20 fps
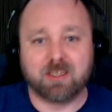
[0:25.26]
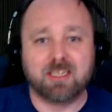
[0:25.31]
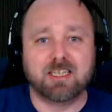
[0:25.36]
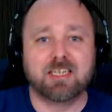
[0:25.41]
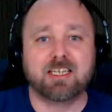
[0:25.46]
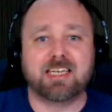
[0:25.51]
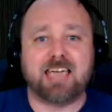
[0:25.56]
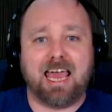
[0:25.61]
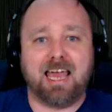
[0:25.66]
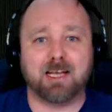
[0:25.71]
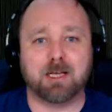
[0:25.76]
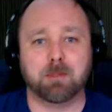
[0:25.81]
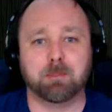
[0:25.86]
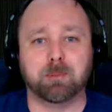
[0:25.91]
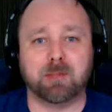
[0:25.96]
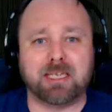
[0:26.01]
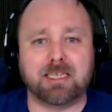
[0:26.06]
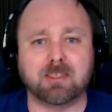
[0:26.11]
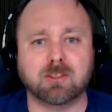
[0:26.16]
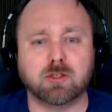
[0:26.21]
Can't
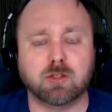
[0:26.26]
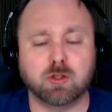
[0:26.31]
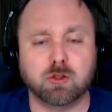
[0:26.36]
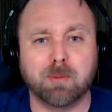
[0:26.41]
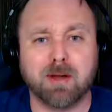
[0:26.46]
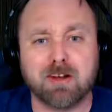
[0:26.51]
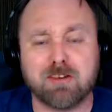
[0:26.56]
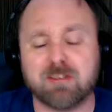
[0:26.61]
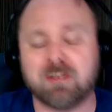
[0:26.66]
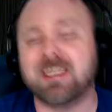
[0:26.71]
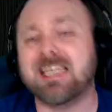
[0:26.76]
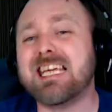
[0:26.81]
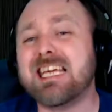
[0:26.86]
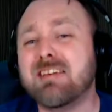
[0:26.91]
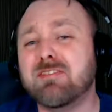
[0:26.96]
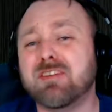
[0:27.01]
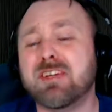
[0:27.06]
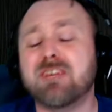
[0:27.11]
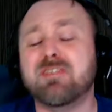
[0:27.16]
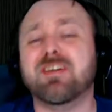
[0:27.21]
complain too much, and
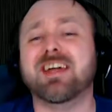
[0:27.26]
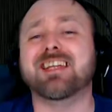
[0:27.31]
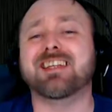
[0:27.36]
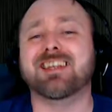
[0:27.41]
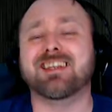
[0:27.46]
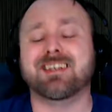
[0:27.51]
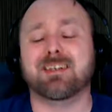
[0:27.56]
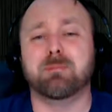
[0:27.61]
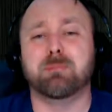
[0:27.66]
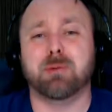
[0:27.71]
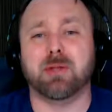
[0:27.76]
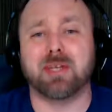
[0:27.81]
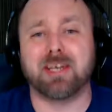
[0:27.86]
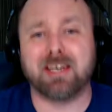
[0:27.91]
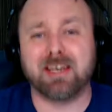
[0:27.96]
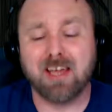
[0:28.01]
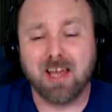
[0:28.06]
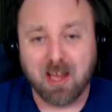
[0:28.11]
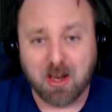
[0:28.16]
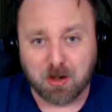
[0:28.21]
even if I did
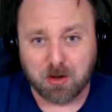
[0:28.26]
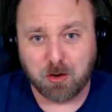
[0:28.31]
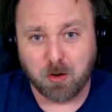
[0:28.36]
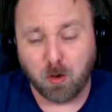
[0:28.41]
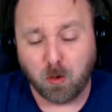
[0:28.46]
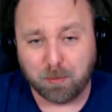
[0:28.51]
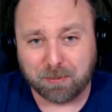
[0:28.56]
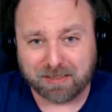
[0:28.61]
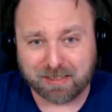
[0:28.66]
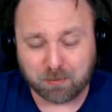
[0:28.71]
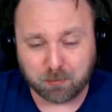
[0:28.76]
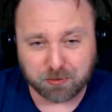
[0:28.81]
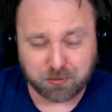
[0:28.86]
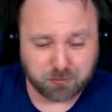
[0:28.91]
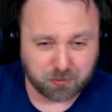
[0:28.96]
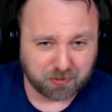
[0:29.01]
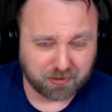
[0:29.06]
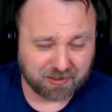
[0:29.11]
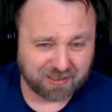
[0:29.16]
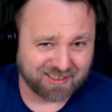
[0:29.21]
complain, nobody
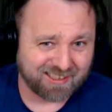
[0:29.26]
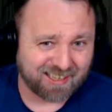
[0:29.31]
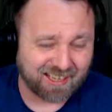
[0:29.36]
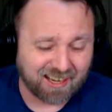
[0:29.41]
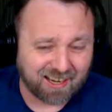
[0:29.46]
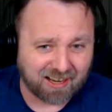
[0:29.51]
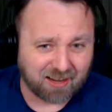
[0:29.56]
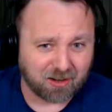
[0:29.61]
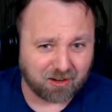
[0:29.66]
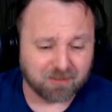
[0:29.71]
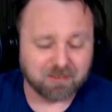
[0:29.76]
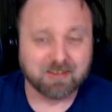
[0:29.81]
would really care.